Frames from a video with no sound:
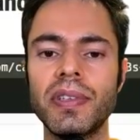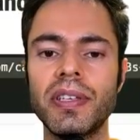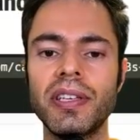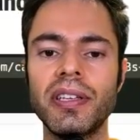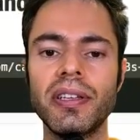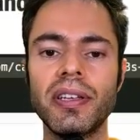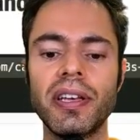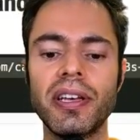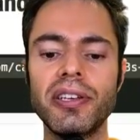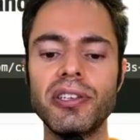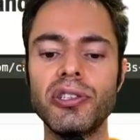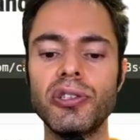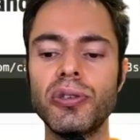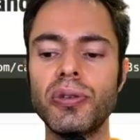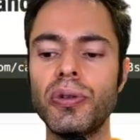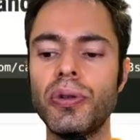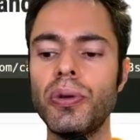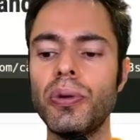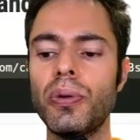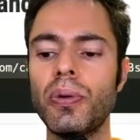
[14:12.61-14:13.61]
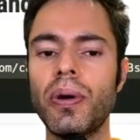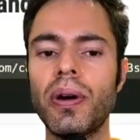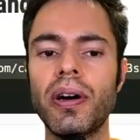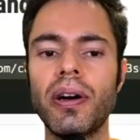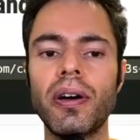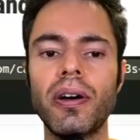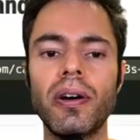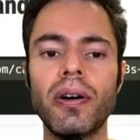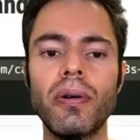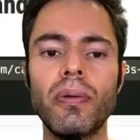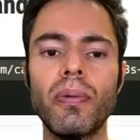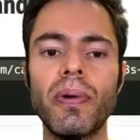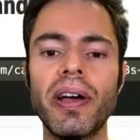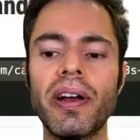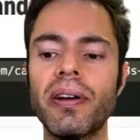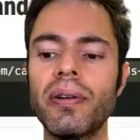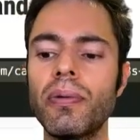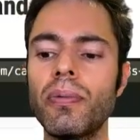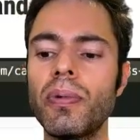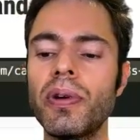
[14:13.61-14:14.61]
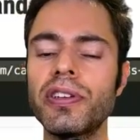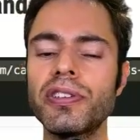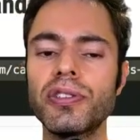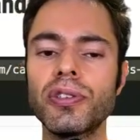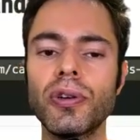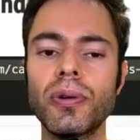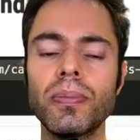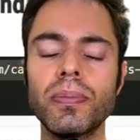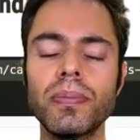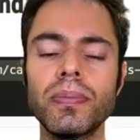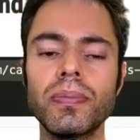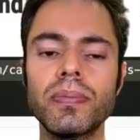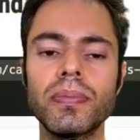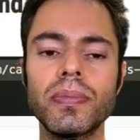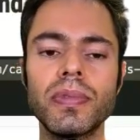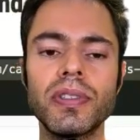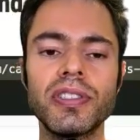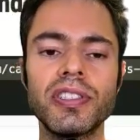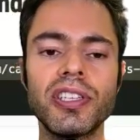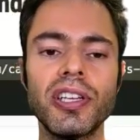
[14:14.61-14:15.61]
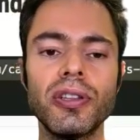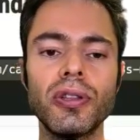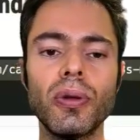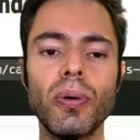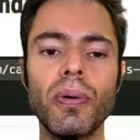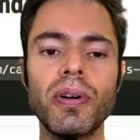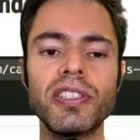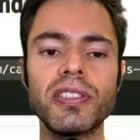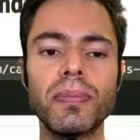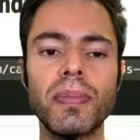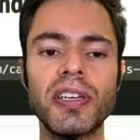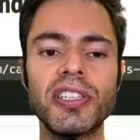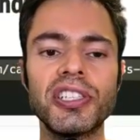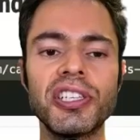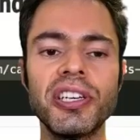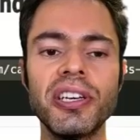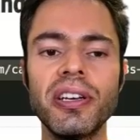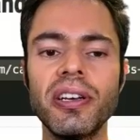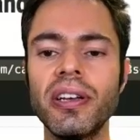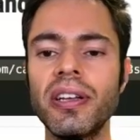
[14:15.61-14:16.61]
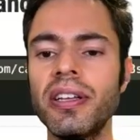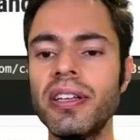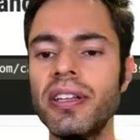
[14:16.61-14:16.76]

In case you were with some CentOS machine,